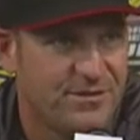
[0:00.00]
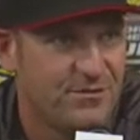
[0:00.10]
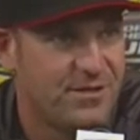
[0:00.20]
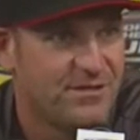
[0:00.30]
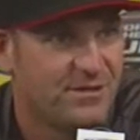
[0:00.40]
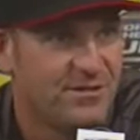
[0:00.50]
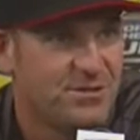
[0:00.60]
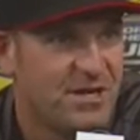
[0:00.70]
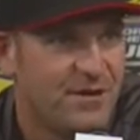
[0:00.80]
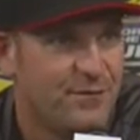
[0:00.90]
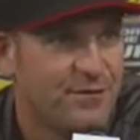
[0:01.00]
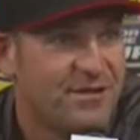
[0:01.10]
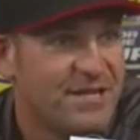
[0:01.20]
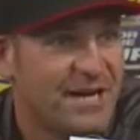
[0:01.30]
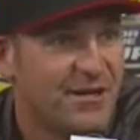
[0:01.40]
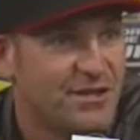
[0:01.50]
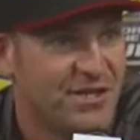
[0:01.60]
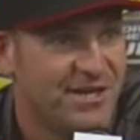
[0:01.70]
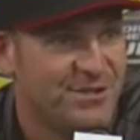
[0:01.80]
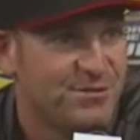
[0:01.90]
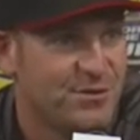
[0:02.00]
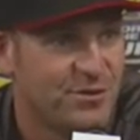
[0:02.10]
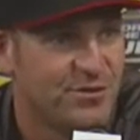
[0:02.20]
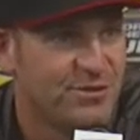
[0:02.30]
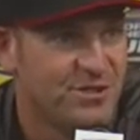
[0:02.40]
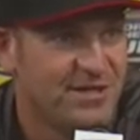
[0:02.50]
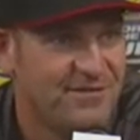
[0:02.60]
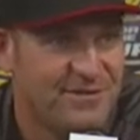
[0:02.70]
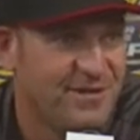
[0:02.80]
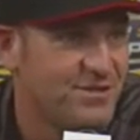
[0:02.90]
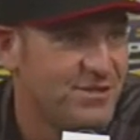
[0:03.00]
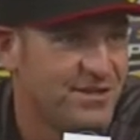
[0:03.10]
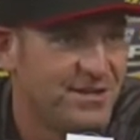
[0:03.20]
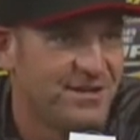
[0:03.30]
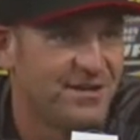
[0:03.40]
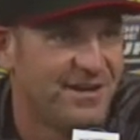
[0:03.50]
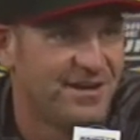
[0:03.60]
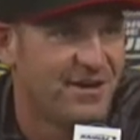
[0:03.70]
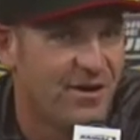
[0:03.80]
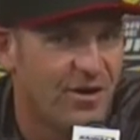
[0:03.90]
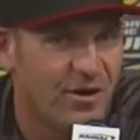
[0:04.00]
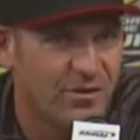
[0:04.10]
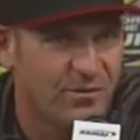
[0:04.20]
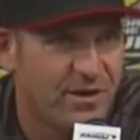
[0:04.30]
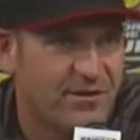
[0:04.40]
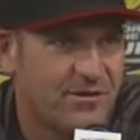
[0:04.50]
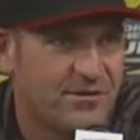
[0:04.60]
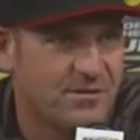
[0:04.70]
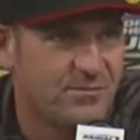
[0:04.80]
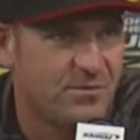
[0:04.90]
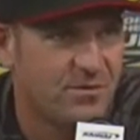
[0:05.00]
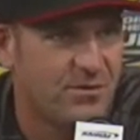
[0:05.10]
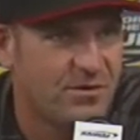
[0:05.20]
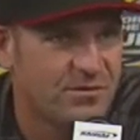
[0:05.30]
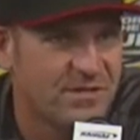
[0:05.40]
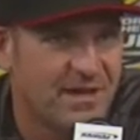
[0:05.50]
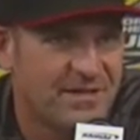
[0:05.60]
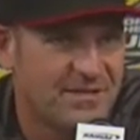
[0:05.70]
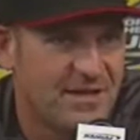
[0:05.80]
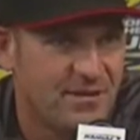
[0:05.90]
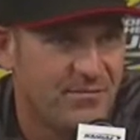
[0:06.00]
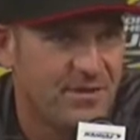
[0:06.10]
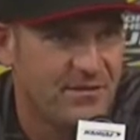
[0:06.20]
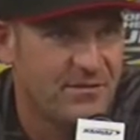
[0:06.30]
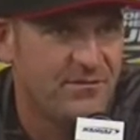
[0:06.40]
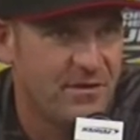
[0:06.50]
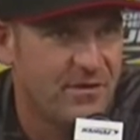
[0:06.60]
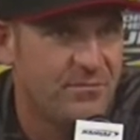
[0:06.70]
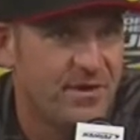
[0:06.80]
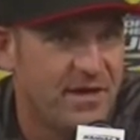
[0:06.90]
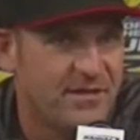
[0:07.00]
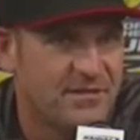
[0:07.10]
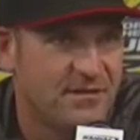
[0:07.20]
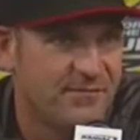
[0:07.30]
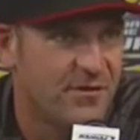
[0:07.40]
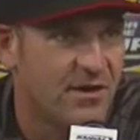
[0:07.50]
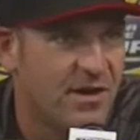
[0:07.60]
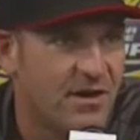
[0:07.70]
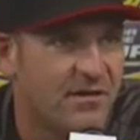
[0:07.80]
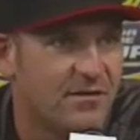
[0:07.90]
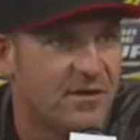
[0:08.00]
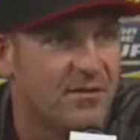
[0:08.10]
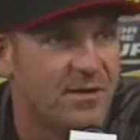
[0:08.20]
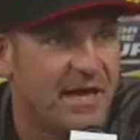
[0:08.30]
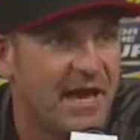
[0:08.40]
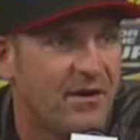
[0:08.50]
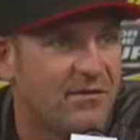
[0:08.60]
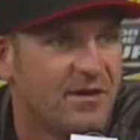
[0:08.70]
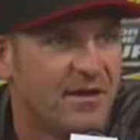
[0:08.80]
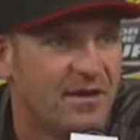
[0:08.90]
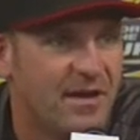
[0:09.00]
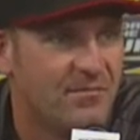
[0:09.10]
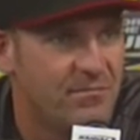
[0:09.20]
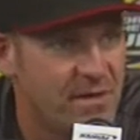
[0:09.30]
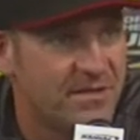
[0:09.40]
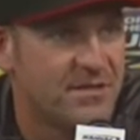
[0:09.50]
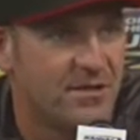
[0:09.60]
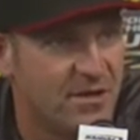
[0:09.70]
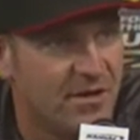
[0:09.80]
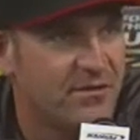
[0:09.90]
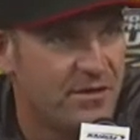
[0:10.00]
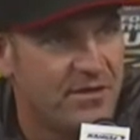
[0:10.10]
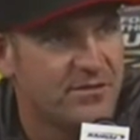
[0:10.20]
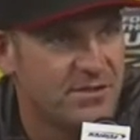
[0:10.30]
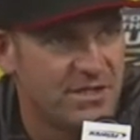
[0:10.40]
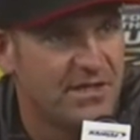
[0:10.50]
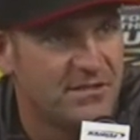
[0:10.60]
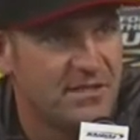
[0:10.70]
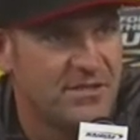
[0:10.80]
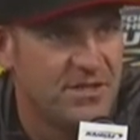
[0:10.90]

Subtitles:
it's the race car driver, the tire changer, the crew chief, the engineer, all the way across the board, those guys got to be at their very best. And if they're not, they're going to be out and miss another year's chance at a